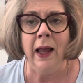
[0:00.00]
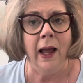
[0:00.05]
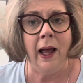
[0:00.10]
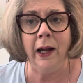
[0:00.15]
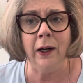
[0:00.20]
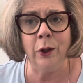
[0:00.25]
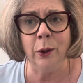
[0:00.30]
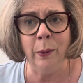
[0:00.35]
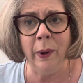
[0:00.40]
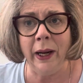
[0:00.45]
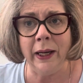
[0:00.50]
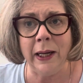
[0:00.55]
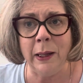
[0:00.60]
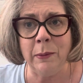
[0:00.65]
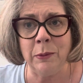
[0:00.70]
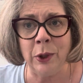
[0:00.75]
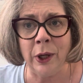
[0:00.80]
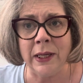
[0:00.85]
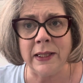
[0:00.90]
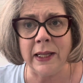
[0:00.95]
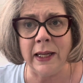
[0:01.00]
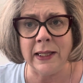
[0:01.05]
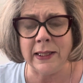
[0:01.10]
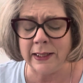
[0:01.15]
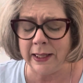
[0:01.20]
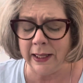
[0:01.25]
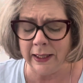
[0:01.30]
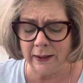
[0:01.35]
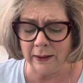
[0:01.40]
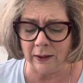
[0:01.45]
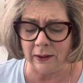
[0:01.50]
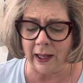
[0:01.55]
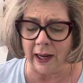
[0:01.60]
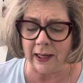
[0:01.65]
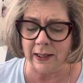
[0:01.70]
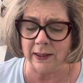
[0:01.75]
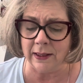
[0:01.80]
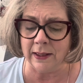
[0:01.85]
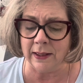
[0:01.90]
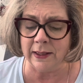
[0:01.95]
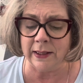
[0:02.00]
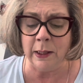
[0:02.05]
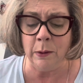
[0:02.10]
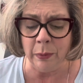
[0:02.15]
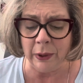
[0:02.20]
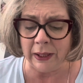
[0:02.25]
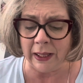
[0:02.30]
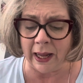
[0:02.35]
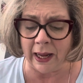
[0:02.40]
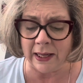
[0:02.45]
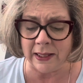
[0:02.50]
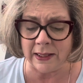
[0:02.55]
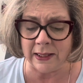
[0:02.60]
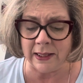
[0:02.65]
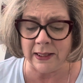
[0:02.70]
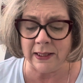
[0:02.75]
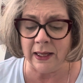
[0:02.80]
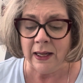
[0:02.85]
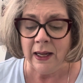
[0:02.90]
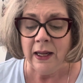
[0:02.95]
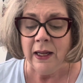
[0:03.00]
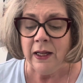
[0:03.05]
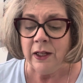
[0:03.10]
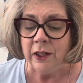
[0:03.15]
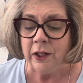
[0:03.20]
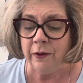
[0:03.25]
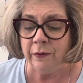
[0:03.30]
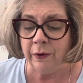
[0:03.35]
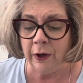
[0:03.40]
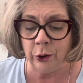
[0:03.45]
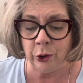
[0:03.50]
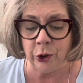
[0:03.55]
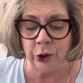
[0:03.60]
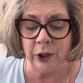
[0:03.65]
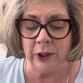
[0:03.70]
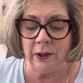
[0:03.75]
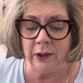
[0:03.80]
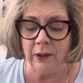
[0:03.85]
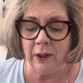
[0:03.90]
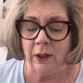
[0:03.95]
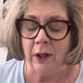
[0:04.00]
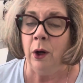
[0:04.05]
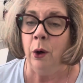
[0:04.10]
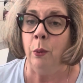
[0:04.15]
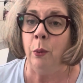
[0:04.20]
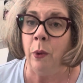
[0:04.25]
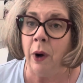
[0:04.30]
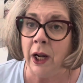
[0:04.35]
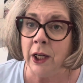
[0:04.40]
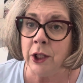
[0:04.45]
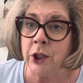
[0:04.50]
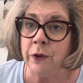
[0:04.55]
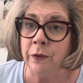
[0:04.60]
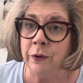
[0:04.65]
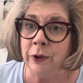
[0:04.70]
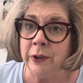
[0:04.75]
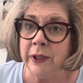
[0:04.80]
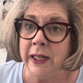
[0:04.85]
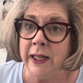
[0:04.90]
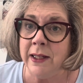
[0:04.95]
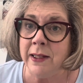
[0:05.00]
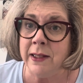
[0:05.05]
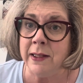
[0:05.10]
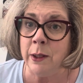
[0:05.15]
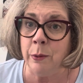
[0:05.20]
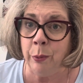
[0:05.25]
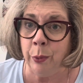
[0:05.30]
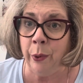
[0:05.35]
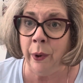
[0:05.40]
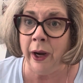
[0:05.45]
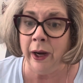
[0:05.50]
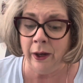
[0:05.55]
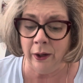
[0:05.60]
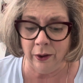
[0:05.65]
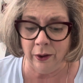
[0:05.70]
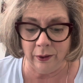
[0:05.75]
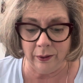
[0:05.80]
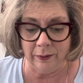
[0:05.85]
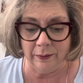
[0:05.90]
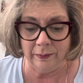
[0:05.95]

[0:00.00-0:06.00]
I don't know why I keep trying to say symbolizes devotion, watchfulness, and prayer.